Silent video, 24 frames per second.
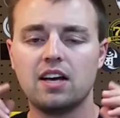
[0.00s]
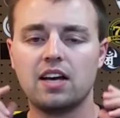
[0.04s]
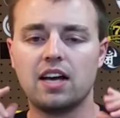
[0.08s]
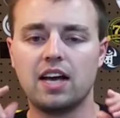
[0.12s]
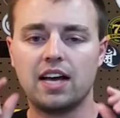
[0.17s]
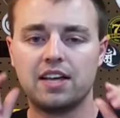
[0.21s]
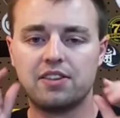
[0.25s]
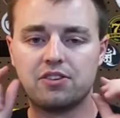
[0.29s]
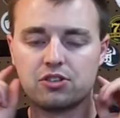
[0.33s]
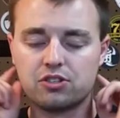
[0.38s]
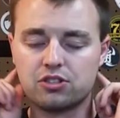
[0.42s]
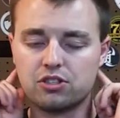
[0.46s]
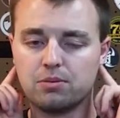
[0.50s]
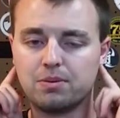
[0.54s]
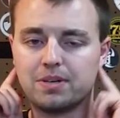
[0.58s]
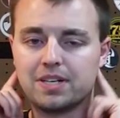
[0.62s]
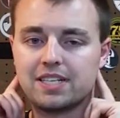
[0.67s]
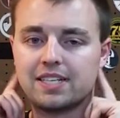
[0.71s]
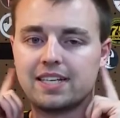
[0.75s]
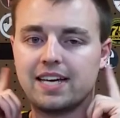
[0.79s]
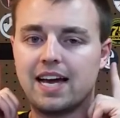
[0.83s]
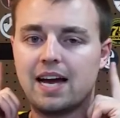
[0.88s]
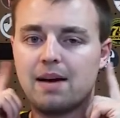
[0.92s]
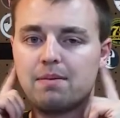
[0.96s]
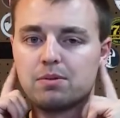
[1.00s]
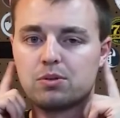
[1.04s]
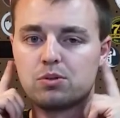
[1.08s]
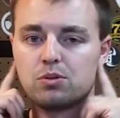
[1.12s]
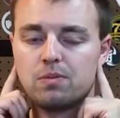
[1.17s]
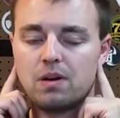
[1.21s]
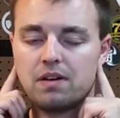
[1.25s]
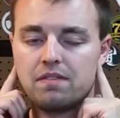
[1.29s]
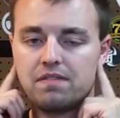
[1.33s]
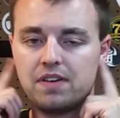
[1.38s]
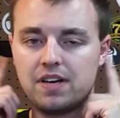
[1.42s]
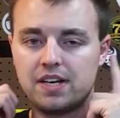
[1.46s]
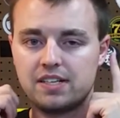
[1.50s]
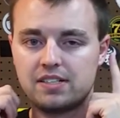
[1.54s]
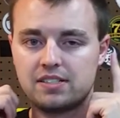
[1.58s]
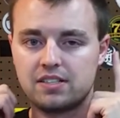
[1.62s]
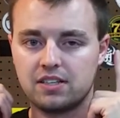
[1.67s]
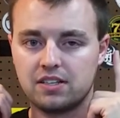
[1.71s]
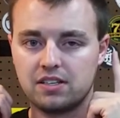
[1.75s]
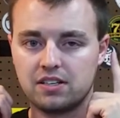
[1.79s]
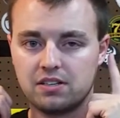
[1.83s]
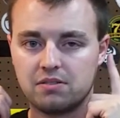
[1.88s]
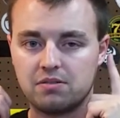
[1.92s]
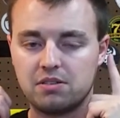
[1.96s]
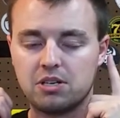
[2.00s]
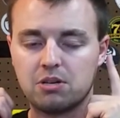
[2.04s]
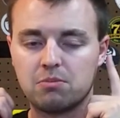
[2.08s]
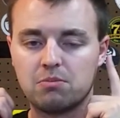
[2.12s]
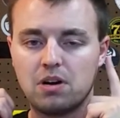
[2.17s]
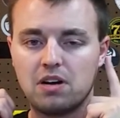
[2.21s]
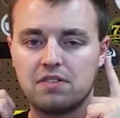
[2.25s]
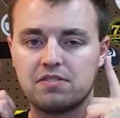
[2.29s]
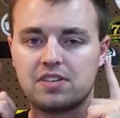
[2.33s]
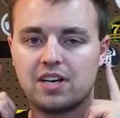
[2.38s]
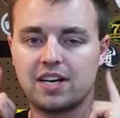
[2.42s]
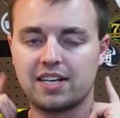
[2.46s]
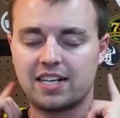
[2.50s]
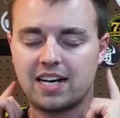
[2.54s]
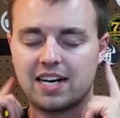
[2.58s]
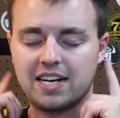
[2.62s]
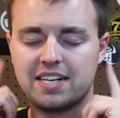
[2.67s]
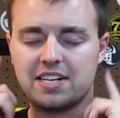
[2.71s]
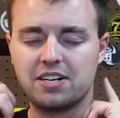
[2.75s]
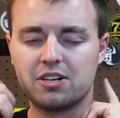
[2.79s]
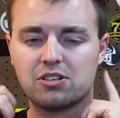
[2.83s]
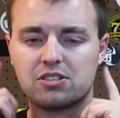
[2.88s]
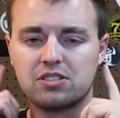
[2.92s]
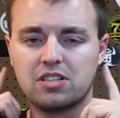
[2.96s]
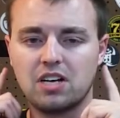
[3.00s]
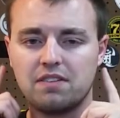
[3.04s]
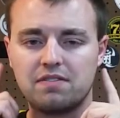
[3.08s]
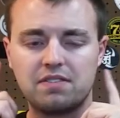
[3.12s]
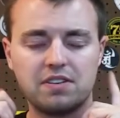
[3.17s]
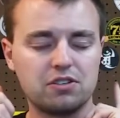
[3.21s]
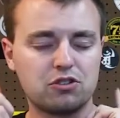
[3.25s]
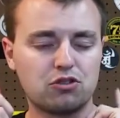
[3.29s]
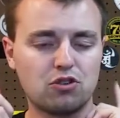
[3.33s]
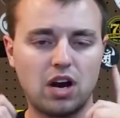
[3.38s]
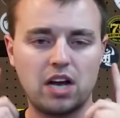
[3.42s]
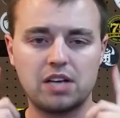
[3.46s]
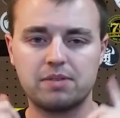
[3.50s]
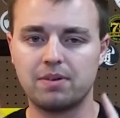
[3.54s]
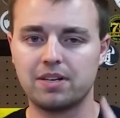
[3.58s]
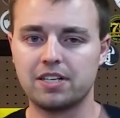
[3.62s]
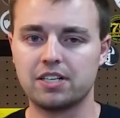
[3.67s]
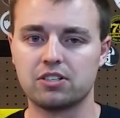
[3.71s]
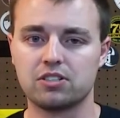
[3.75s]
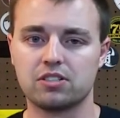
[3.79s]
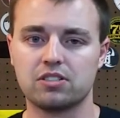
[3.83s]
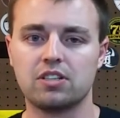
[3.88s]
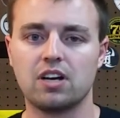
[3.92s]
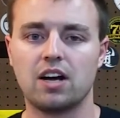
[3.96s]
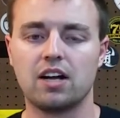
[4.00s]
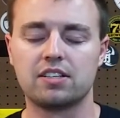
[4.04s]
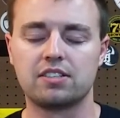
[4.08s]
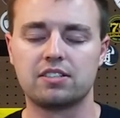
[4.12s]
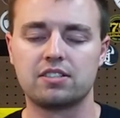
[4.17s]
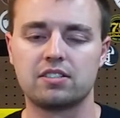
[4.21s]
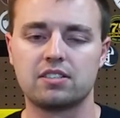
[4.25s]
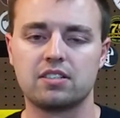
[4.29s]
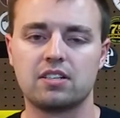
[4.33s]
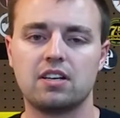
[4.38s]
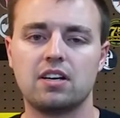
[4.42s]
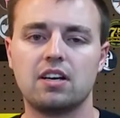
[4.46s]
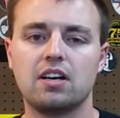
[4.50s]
and there's a little bit of gap between my face and the earmuffs, and I kind of hear stuff, and it drives my ears nuts.